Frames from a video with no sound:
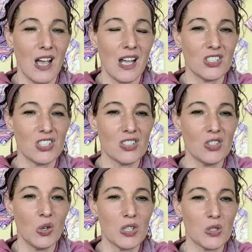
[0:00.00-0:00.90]
And just
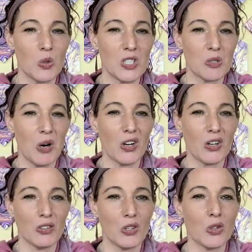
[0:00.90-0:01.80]
notice which part
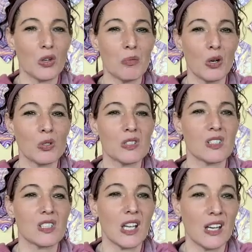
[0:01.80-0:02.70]
of you you're most
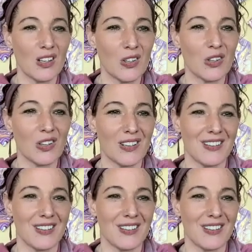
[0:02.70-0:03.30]
scared